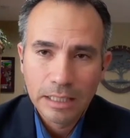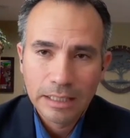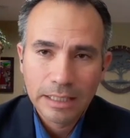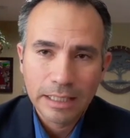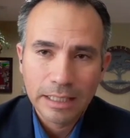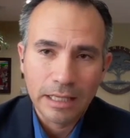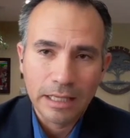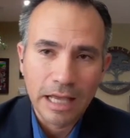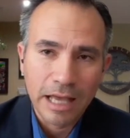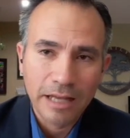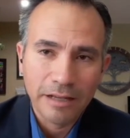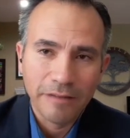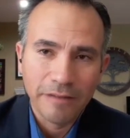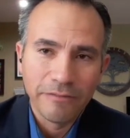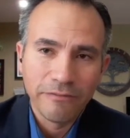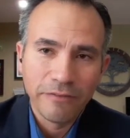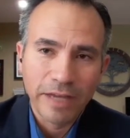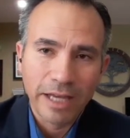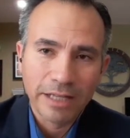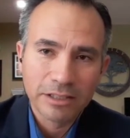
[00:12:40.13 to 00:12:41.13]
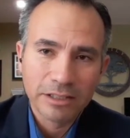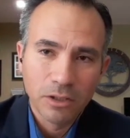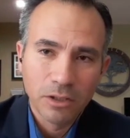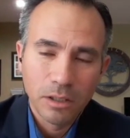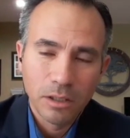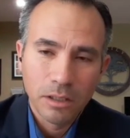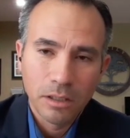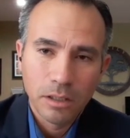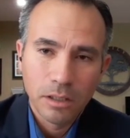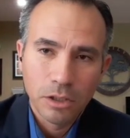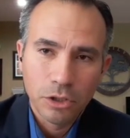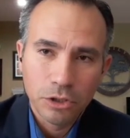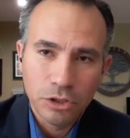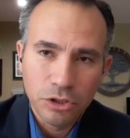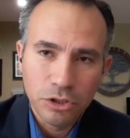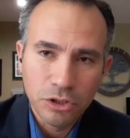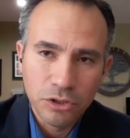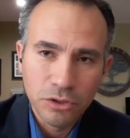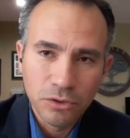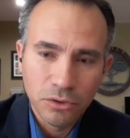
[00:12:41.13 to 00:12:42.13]
cannot affect
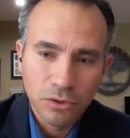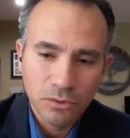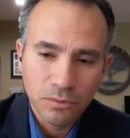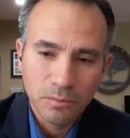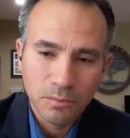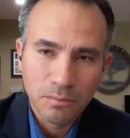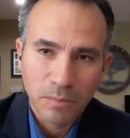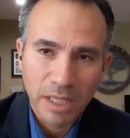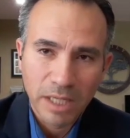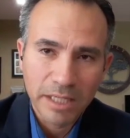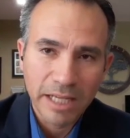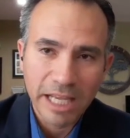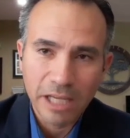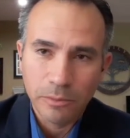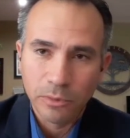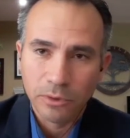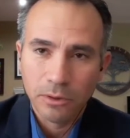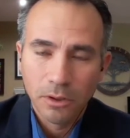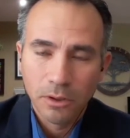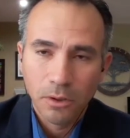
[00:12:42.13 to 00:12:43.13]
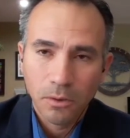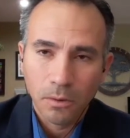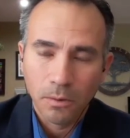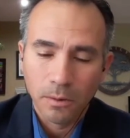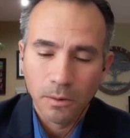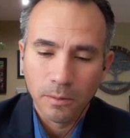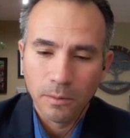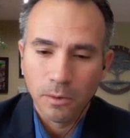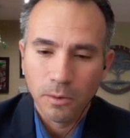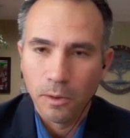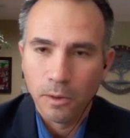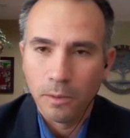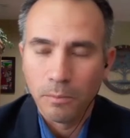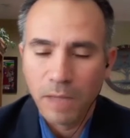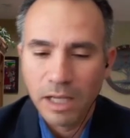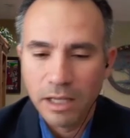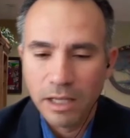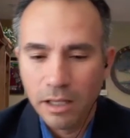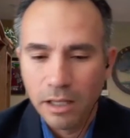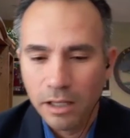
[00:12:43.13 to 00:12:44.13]
you, my neighbor or
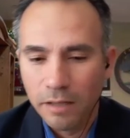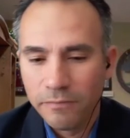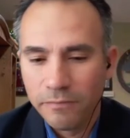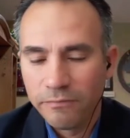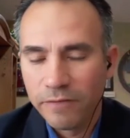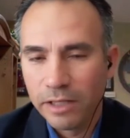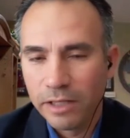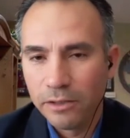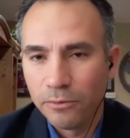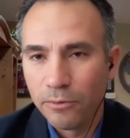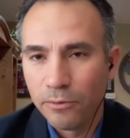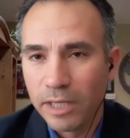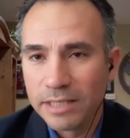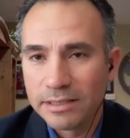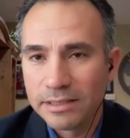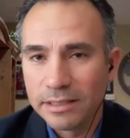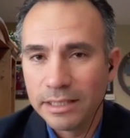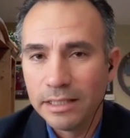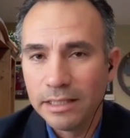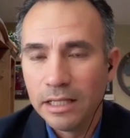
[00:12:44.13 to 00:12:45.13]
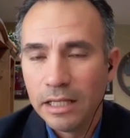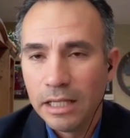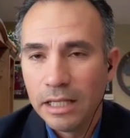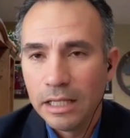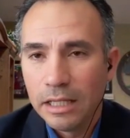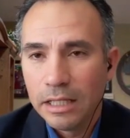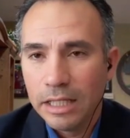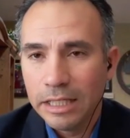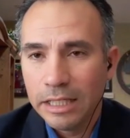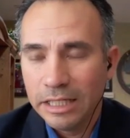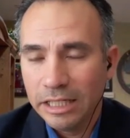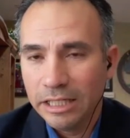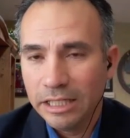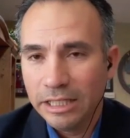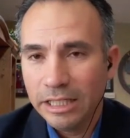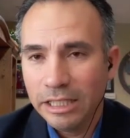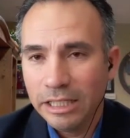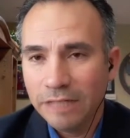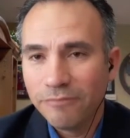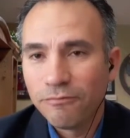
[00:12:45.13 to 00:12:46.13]
my fellow resident in
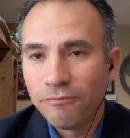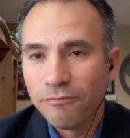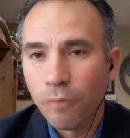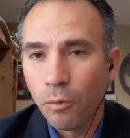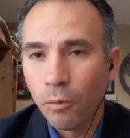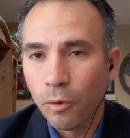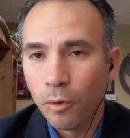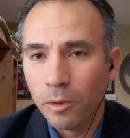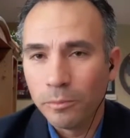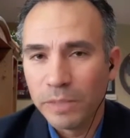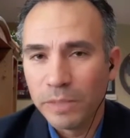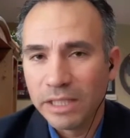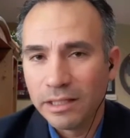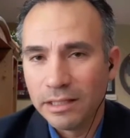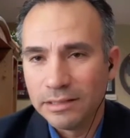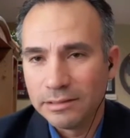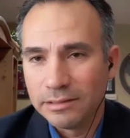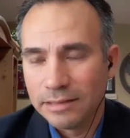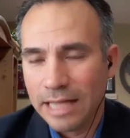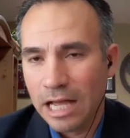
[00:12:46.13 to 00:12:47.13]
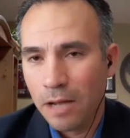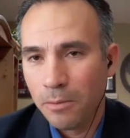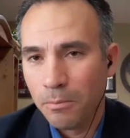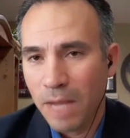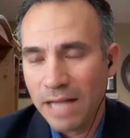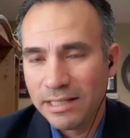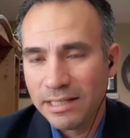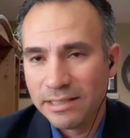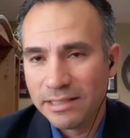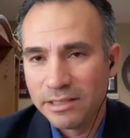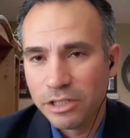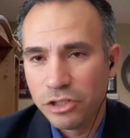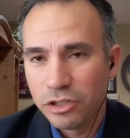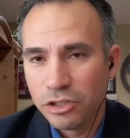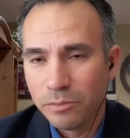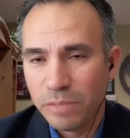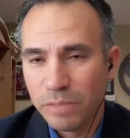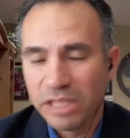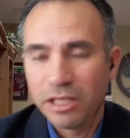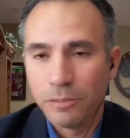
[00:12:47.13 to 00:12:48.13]
any form, because now my
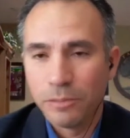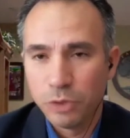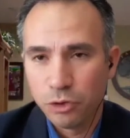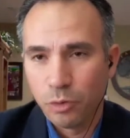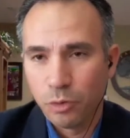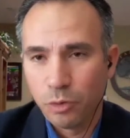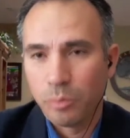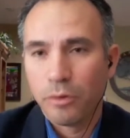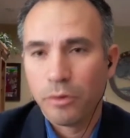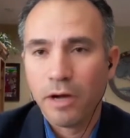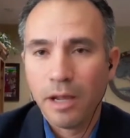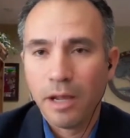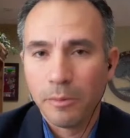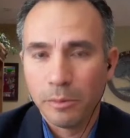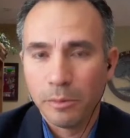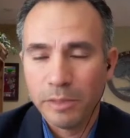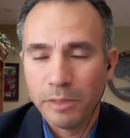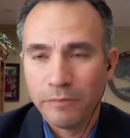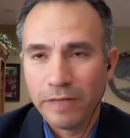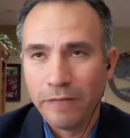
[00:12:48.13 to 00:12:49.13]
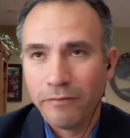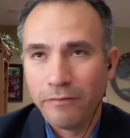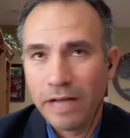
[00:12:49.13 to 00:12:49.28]
decision becomes your problem.